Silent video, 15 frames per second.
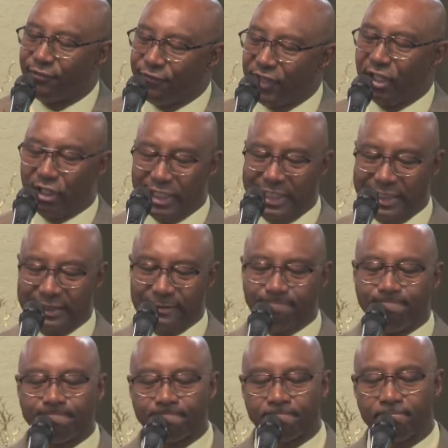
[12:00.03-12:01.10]
filling,
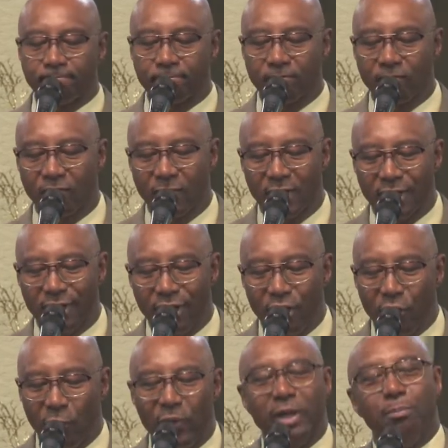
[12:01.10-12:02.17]

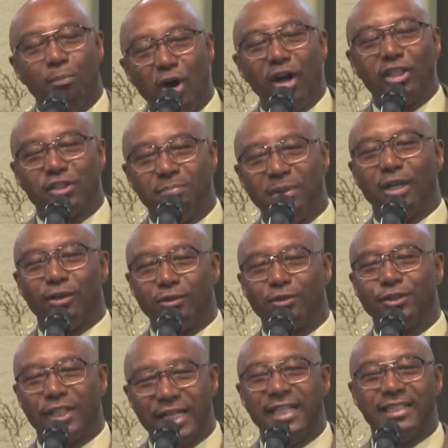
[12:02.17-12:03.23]
with
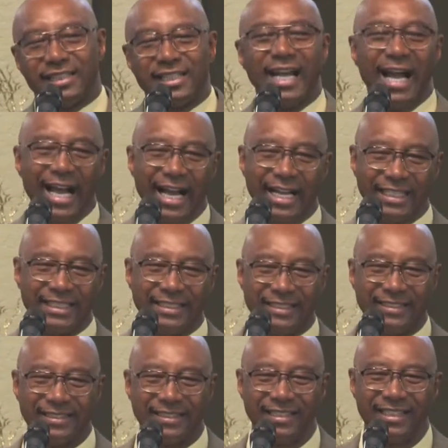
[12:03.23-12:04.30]
marshmallows inside.
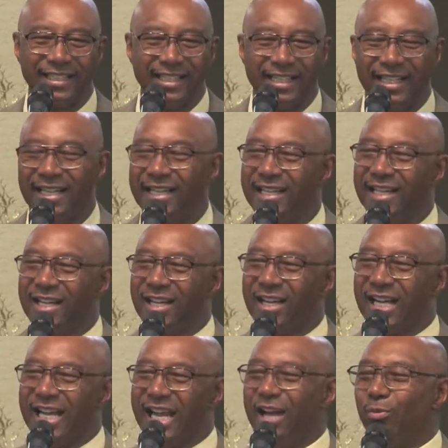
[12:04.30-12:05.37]

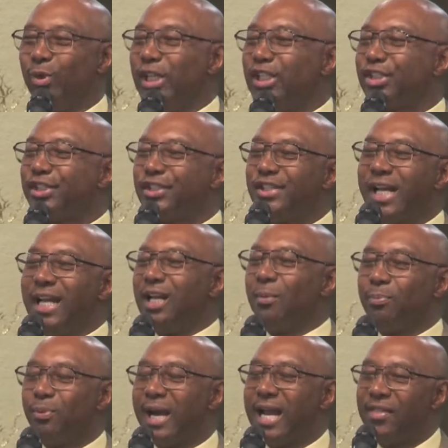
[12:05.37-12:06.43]
And we
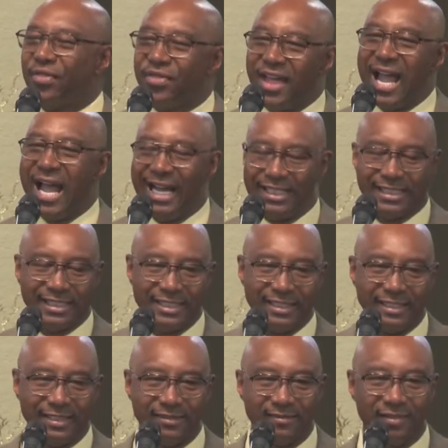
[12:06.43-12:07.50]
celebrate that
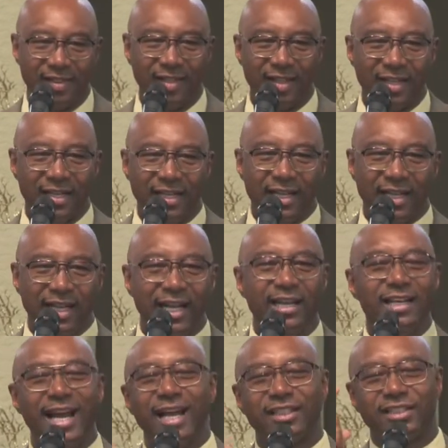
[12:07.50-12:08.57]

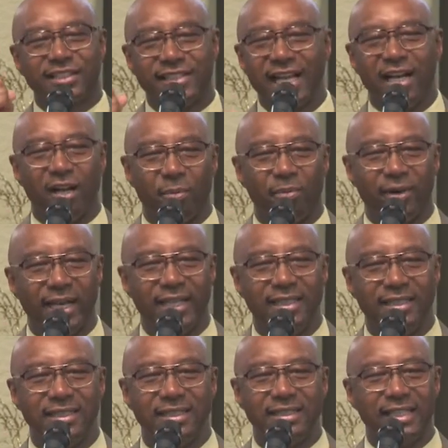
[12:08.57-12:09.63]
and not celebrate
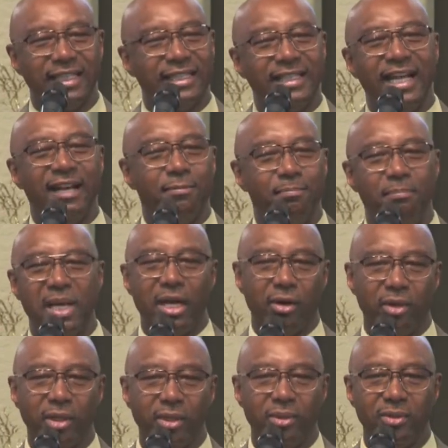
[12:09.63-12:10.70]
the death,
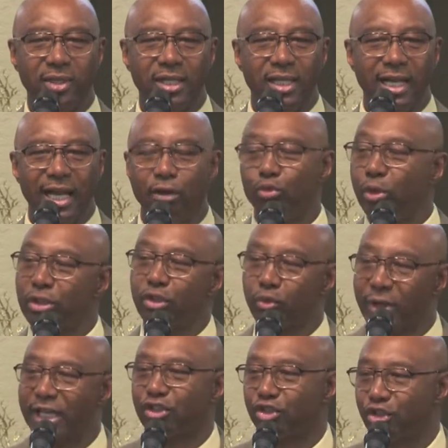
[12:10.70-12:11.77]
burial, and
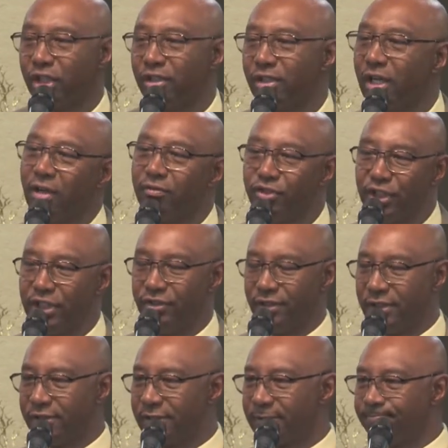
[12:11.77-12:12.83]
resurrection of
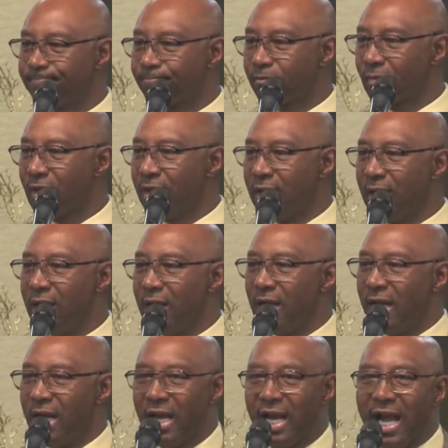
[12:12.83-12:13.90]
Jesus.
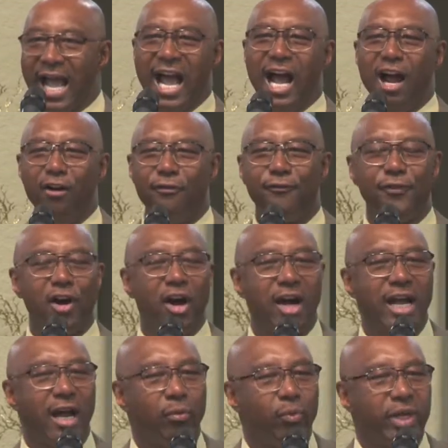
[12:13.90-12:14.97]
How far
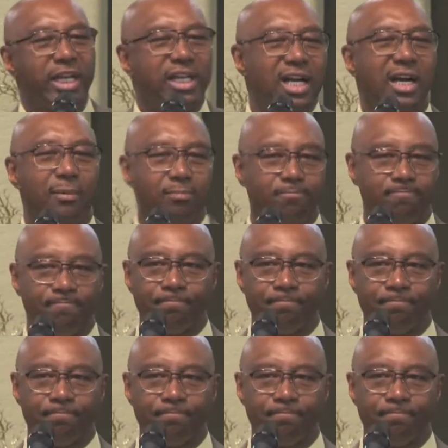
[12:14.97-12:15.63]
have we come